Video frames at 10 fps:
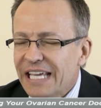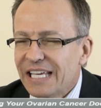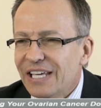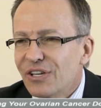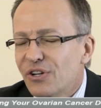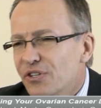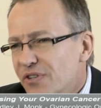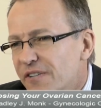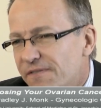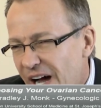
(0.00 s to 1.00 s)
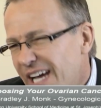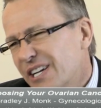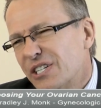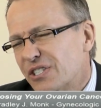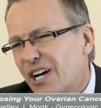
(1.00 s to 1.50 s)
You know, you can
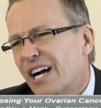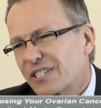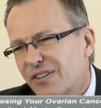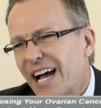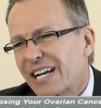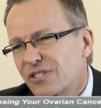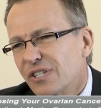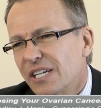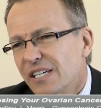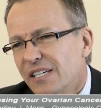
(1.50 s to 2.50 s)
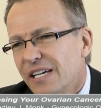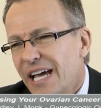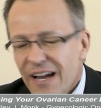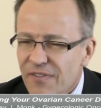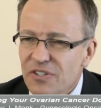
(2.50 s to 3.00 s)
fire your doctor, actually,
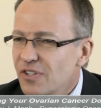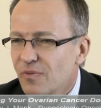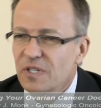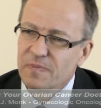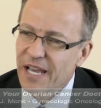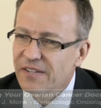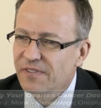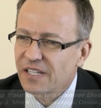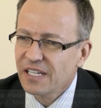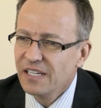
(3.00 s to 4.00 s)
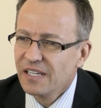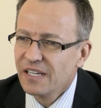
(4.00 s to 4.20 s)
ever so respectfully.